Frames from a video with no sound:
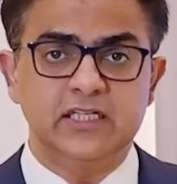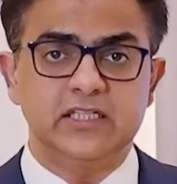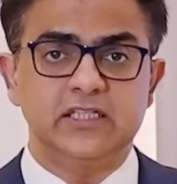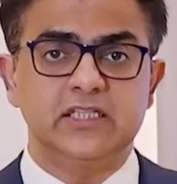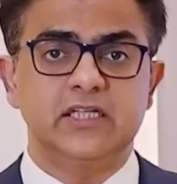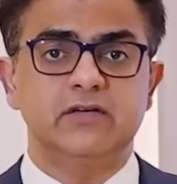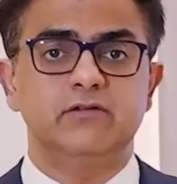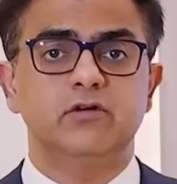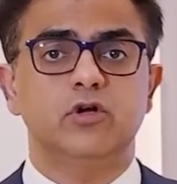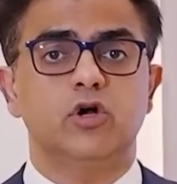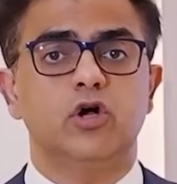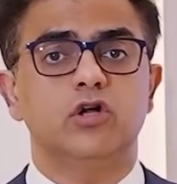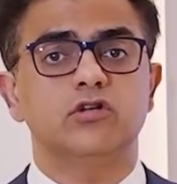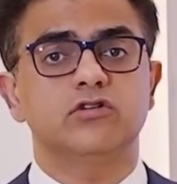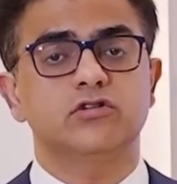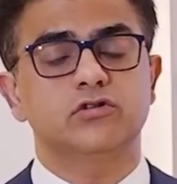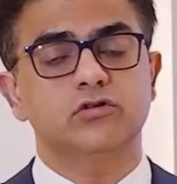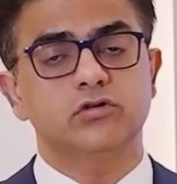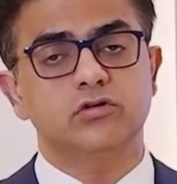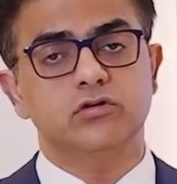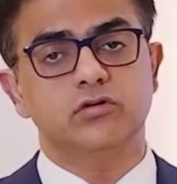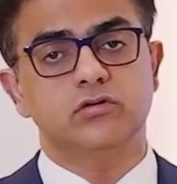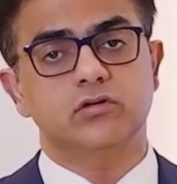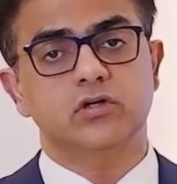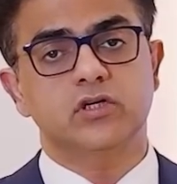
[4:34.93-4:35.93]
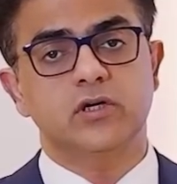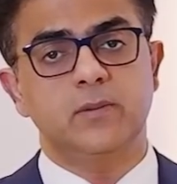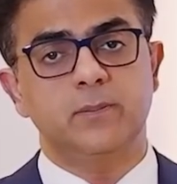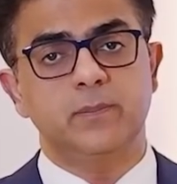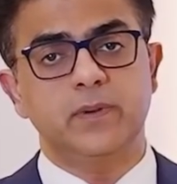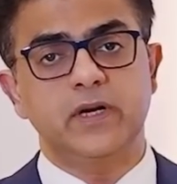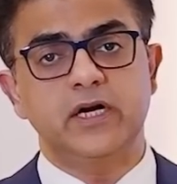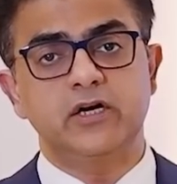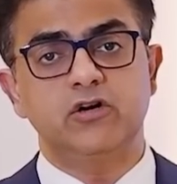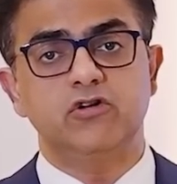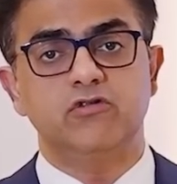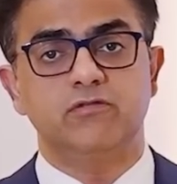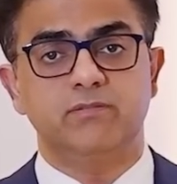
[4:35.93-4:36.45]
they will also
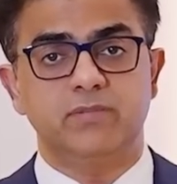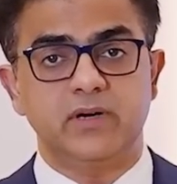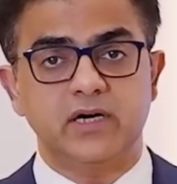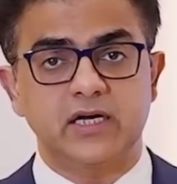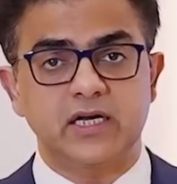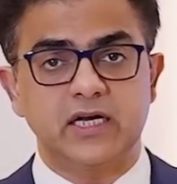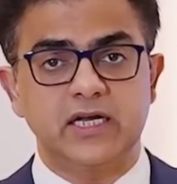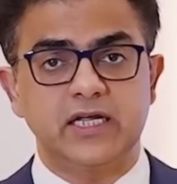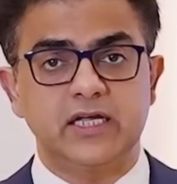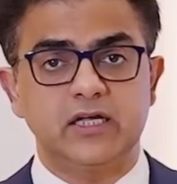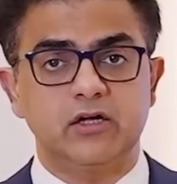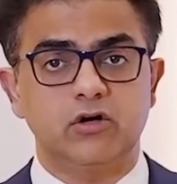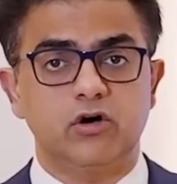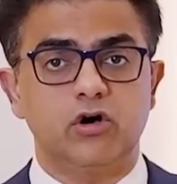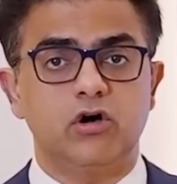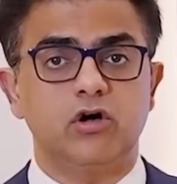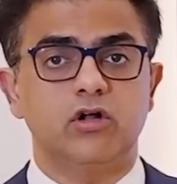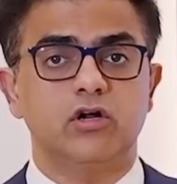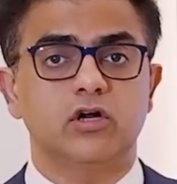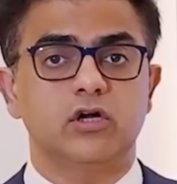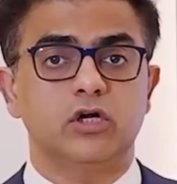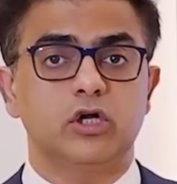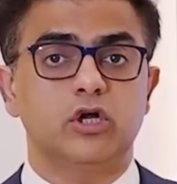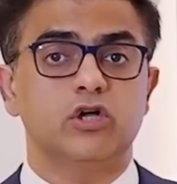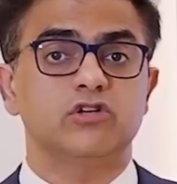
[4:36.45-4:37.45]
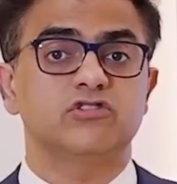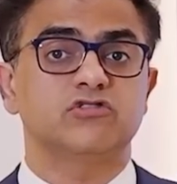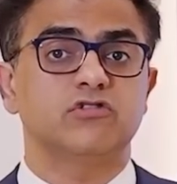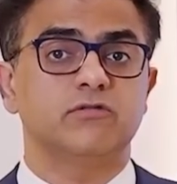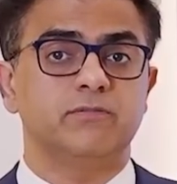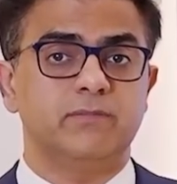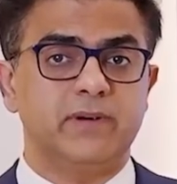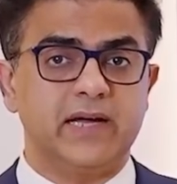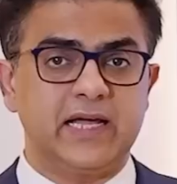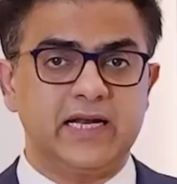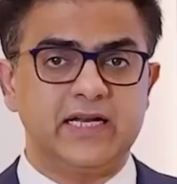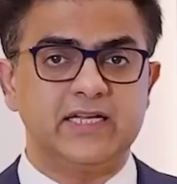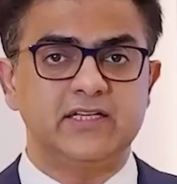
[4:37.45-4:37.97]
complain of buckling or loss of
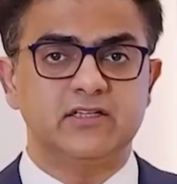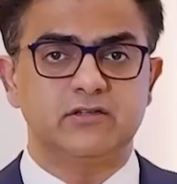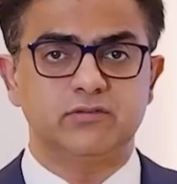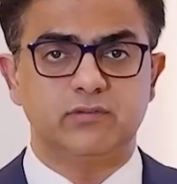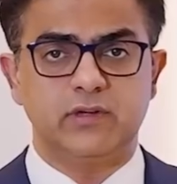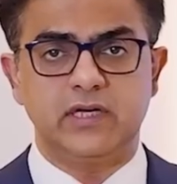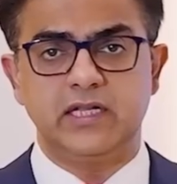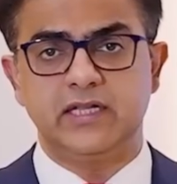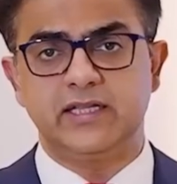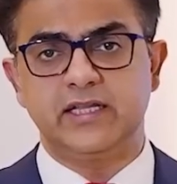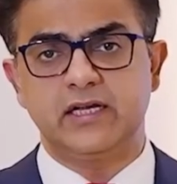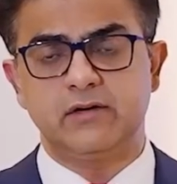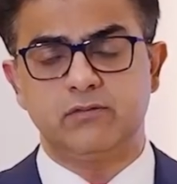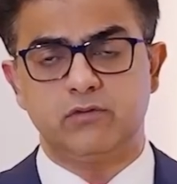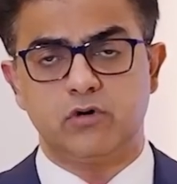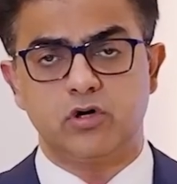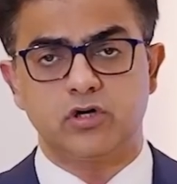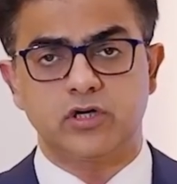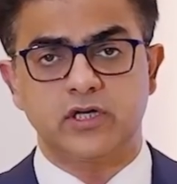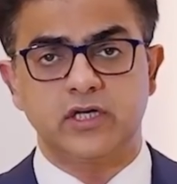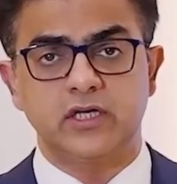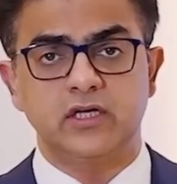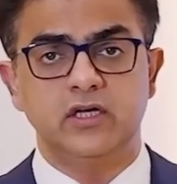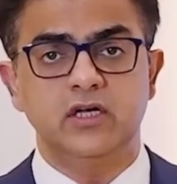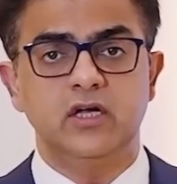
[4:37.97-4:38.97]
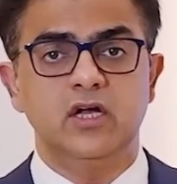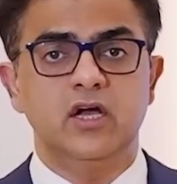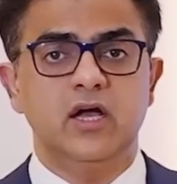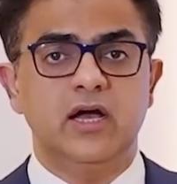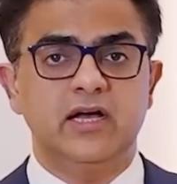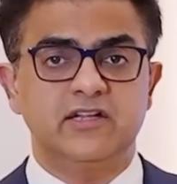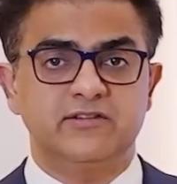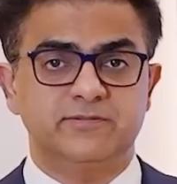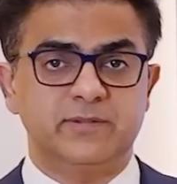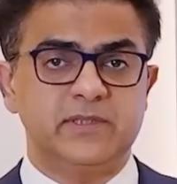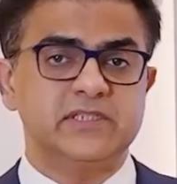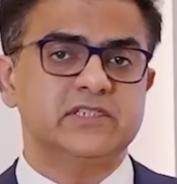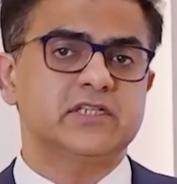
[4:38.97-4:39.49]
balance while they are walking,
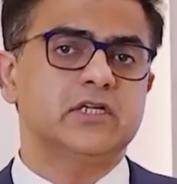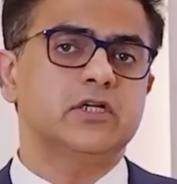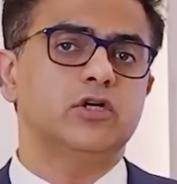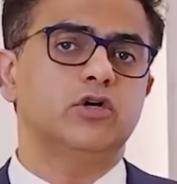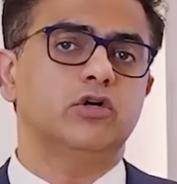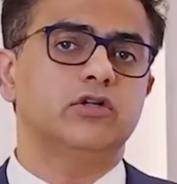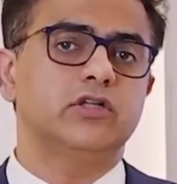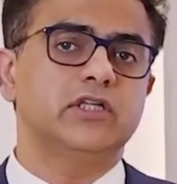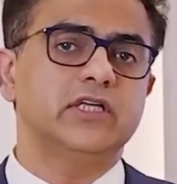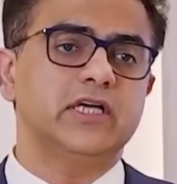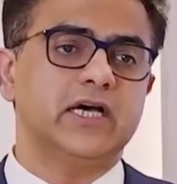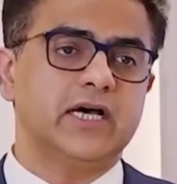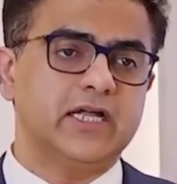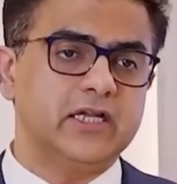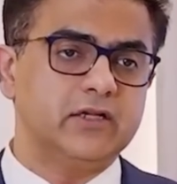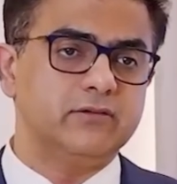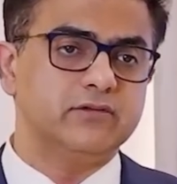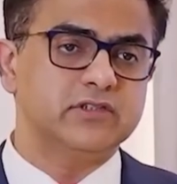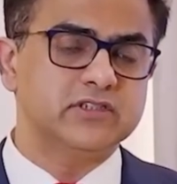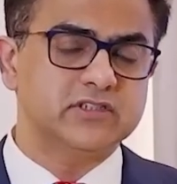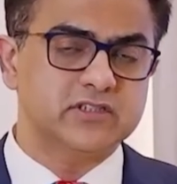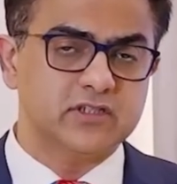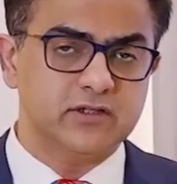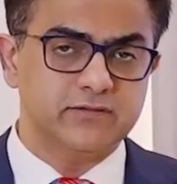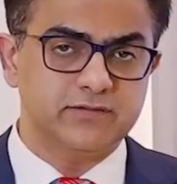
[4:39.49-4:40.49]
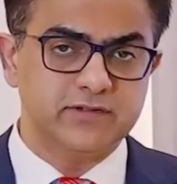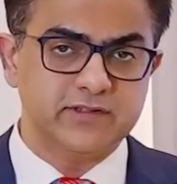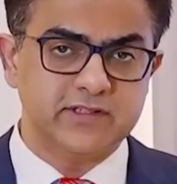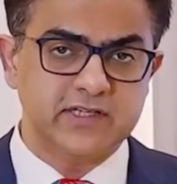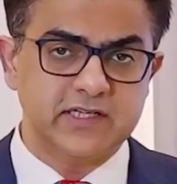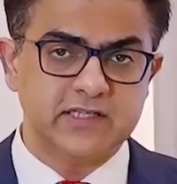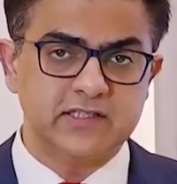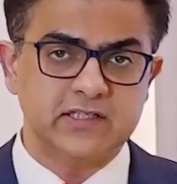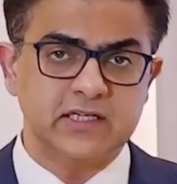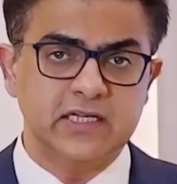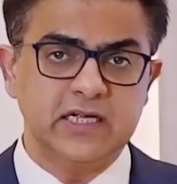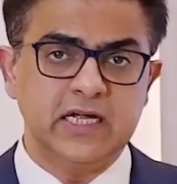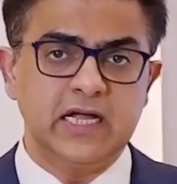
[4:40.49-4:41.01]
especially on the uneven
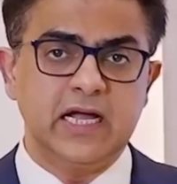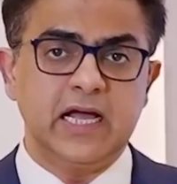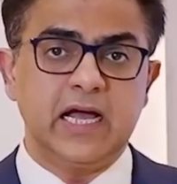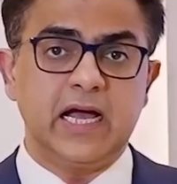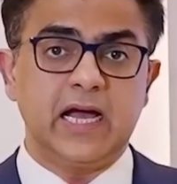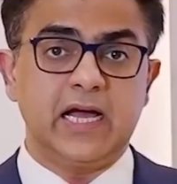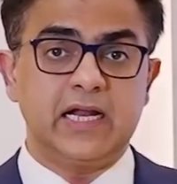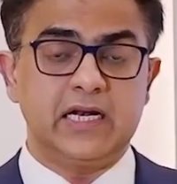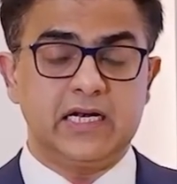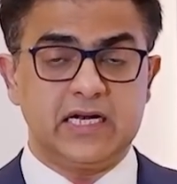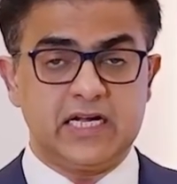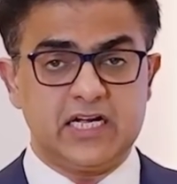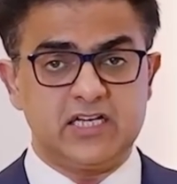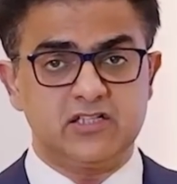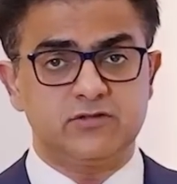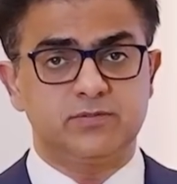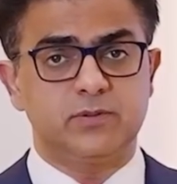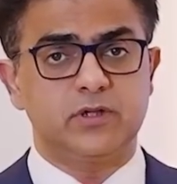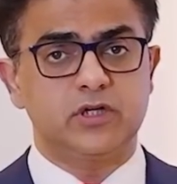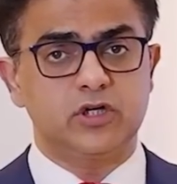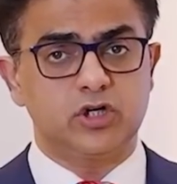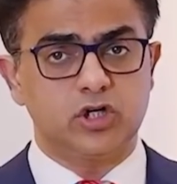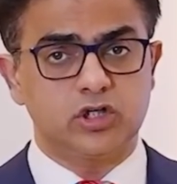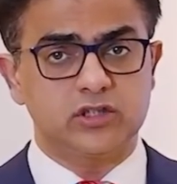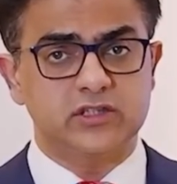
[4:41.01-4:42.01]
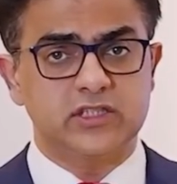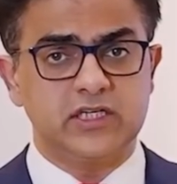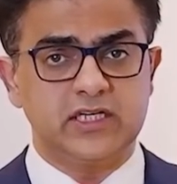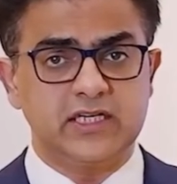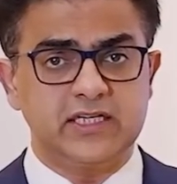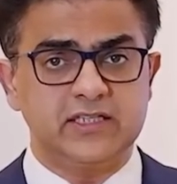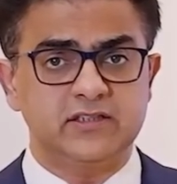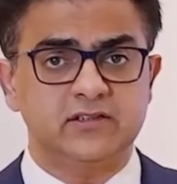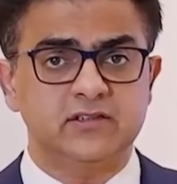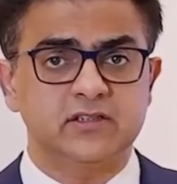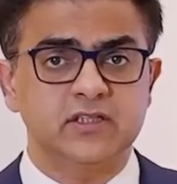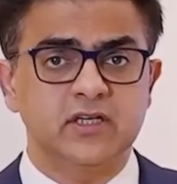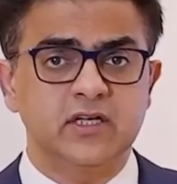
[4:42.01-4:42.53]
surfaces. And last but not the
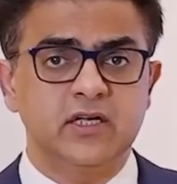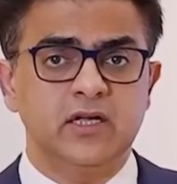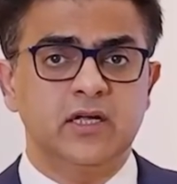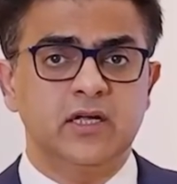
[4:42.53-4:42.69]
least,